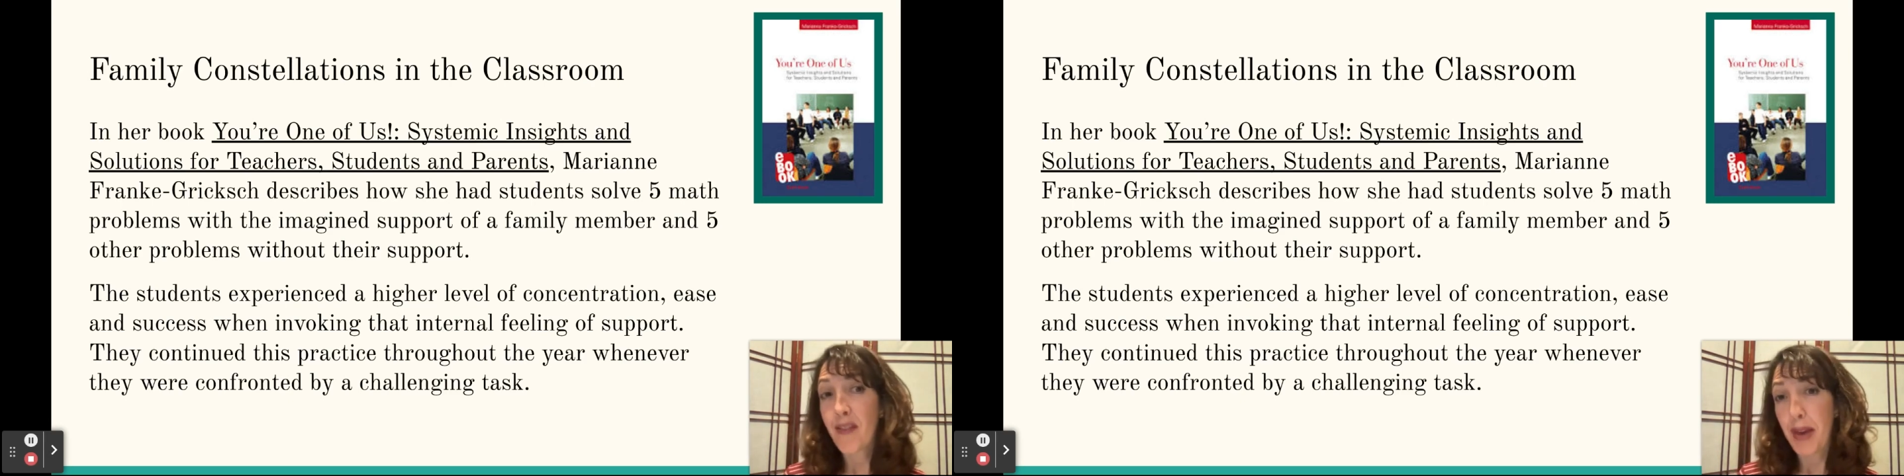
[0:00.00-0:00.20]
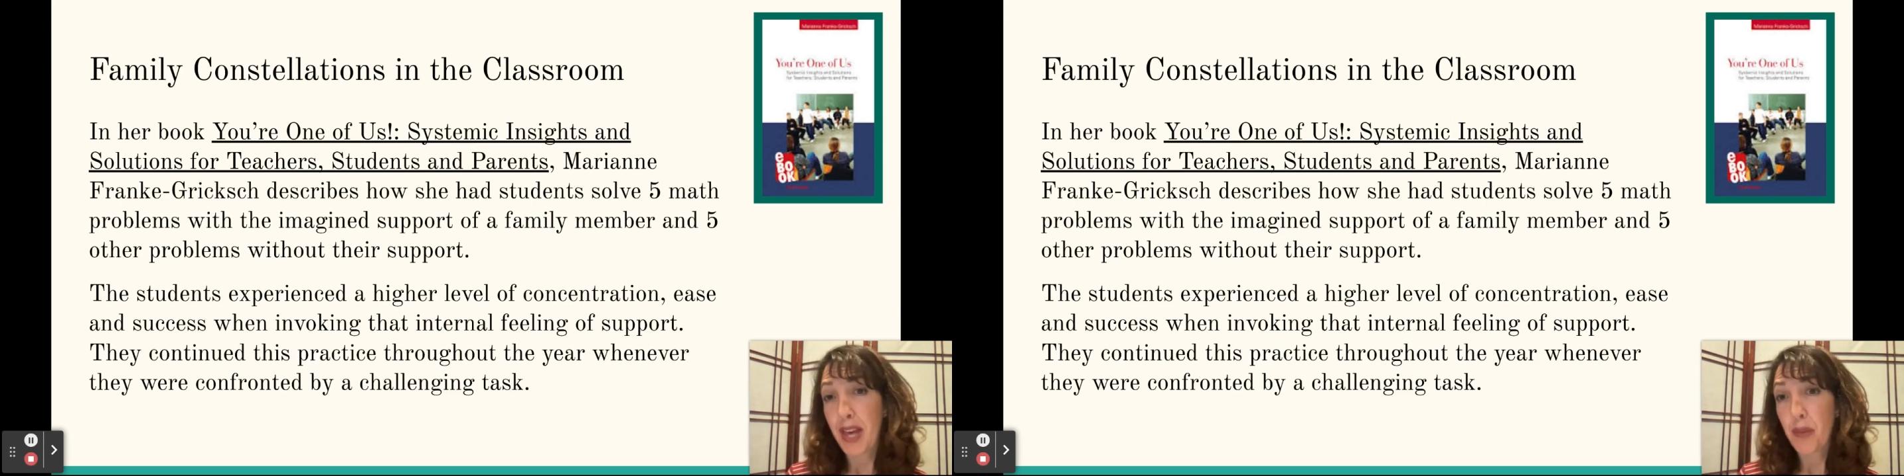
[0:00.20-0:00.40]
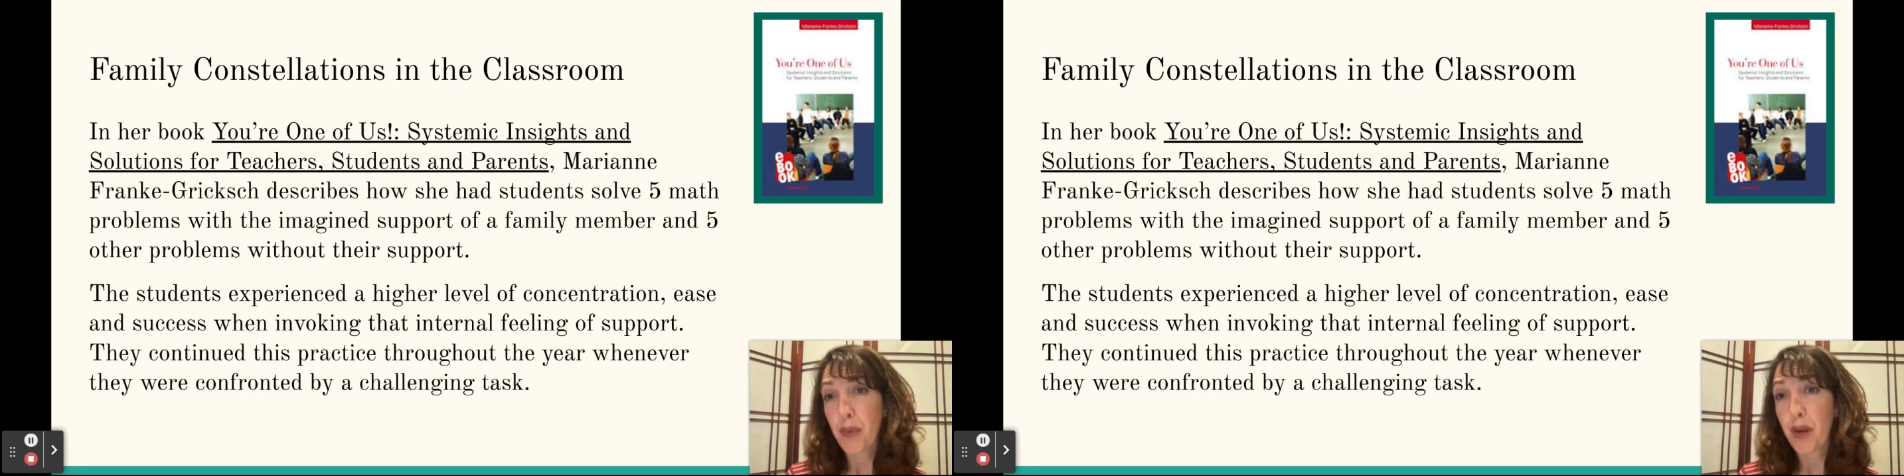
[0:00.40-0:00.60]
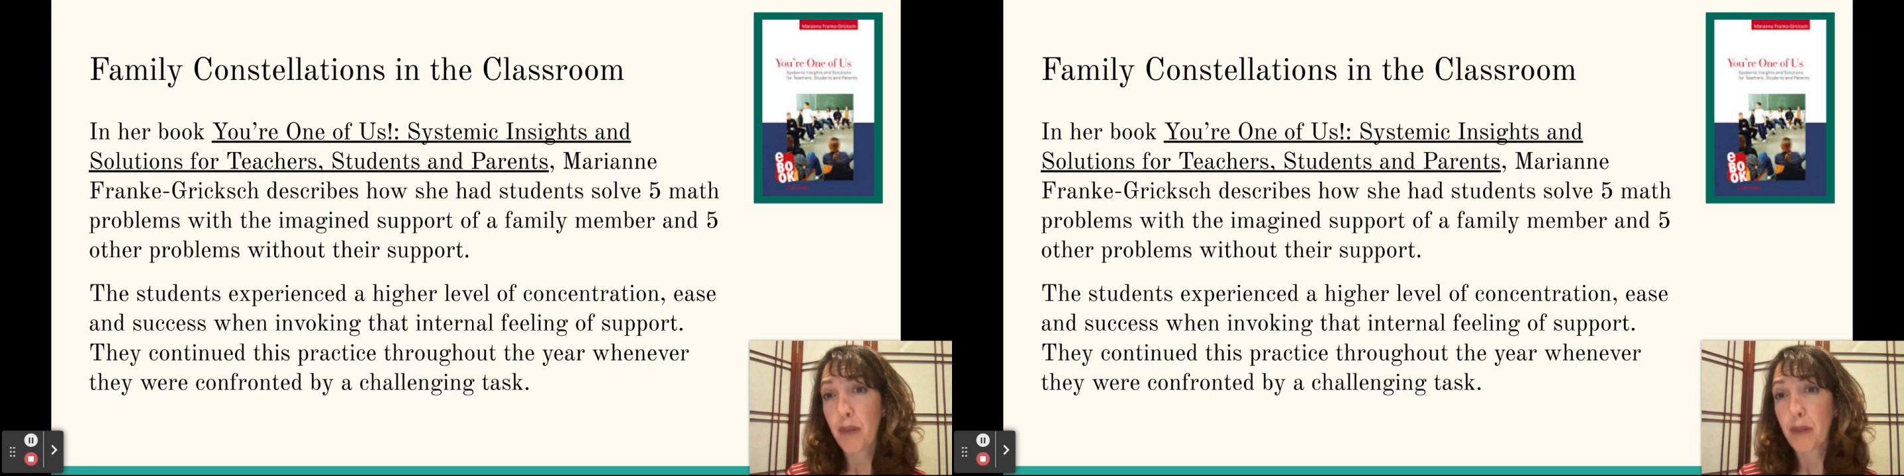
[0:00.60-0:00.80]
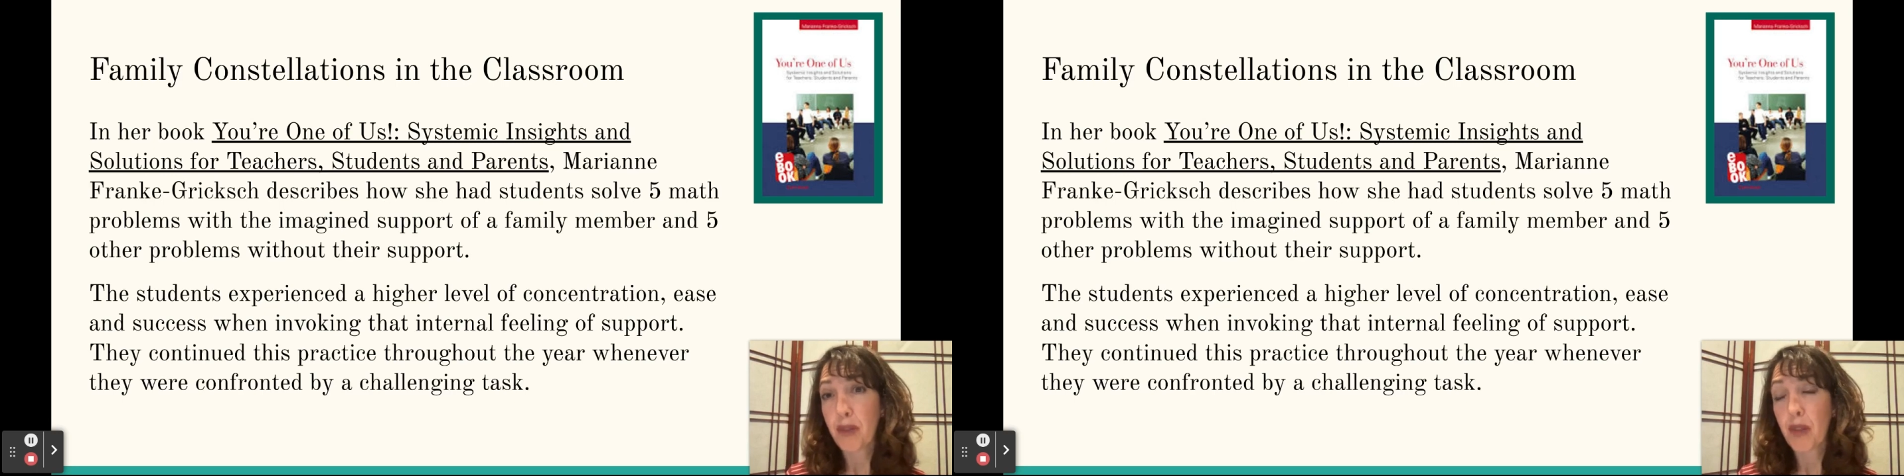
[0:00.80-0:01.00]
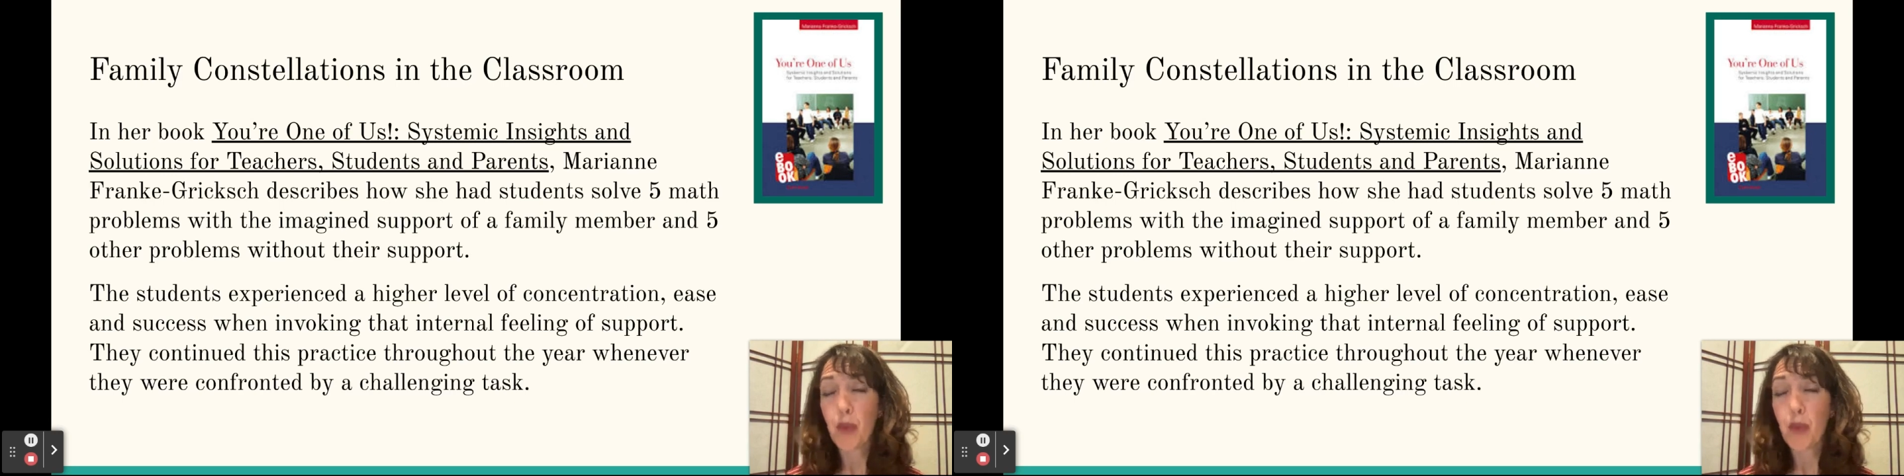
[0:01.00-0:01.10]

math problems